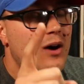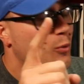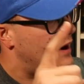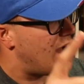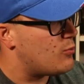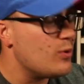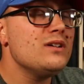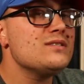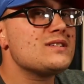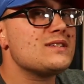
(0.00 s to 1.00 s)
what I
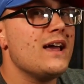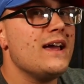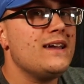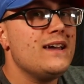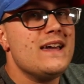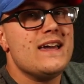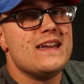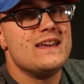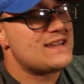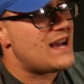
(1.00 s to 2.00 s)
will say
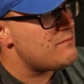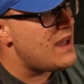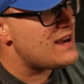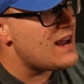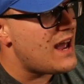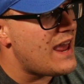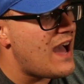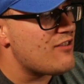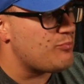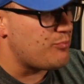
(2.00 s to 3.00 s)
is I may not
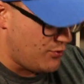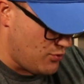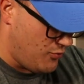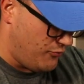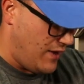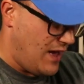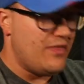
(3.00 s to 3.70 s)
have proof